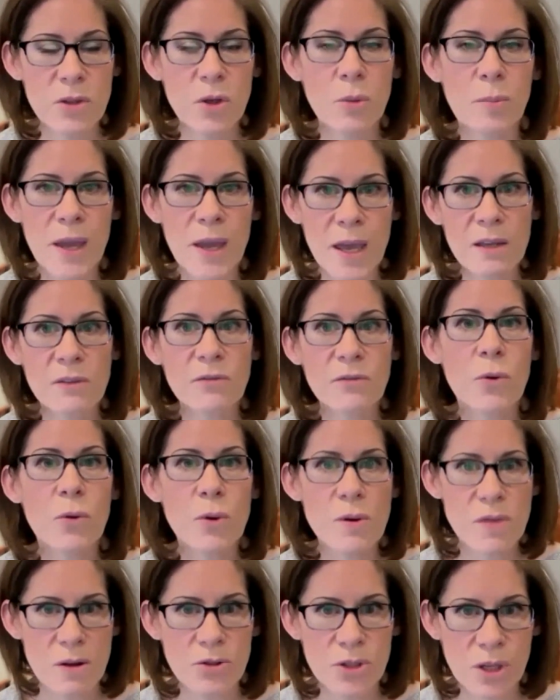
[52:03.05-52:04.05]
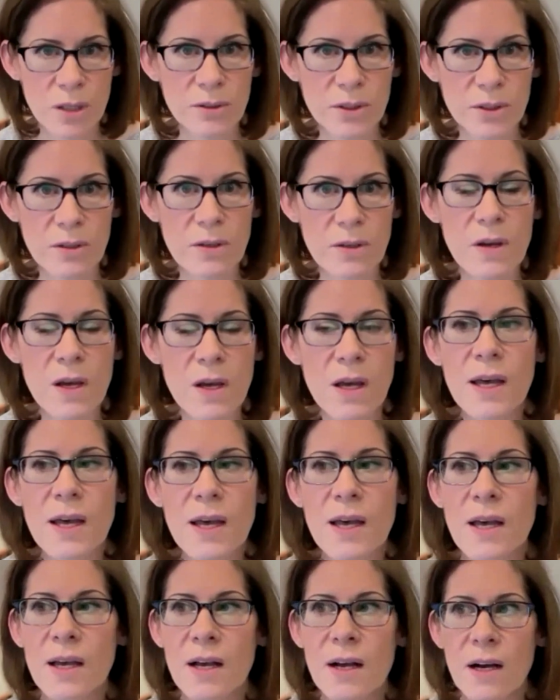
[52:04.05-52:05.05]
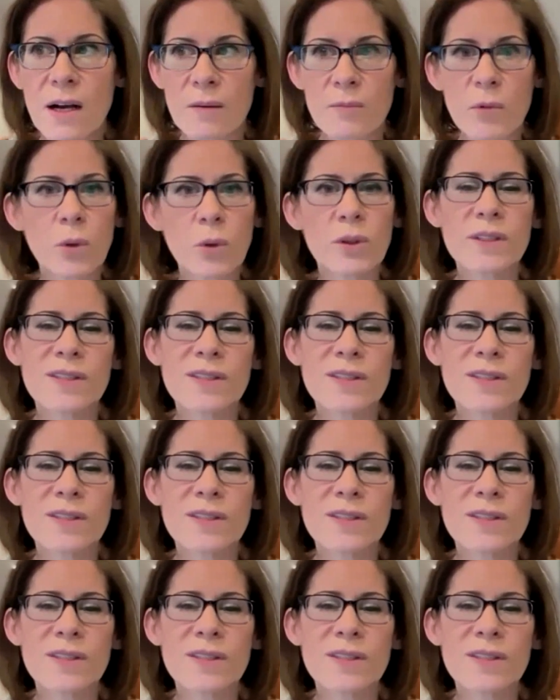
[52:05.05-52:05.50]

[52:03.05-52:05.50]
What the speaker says: They're paying for their shelter, or